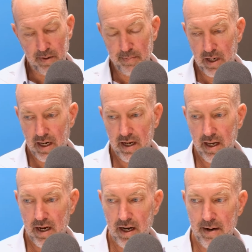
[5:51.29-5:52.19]

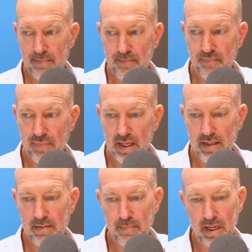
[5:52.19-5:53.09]
Mumbai.
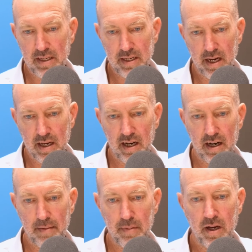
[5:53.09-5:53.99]
It's a big tech
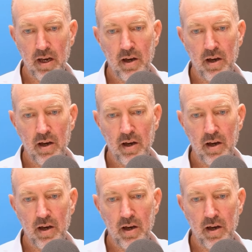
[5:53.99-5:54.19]
hub.